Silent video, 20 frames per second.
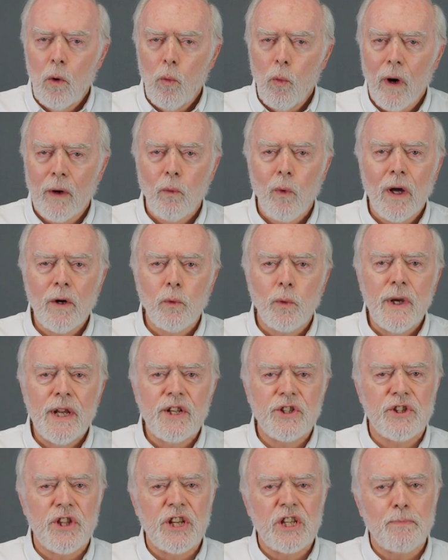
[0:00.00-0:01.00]
When one
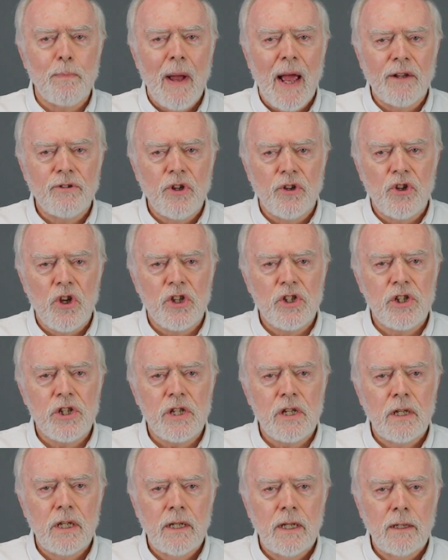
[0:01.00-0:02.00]
reads these
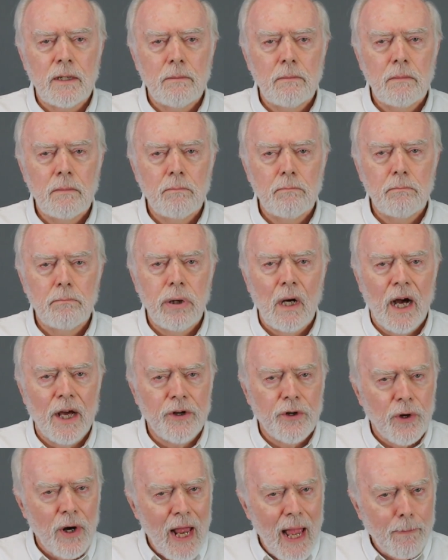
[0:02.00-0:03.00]
passages,
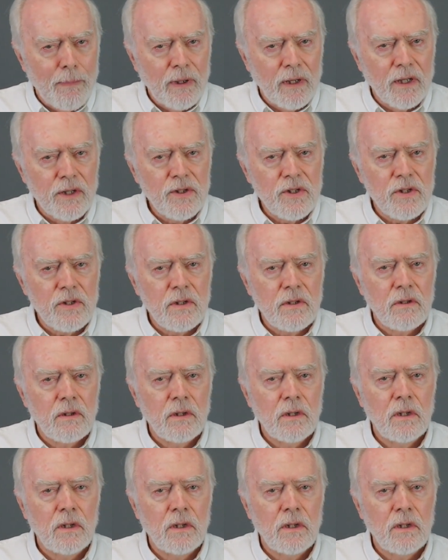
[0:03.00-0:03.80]
ponder happiness,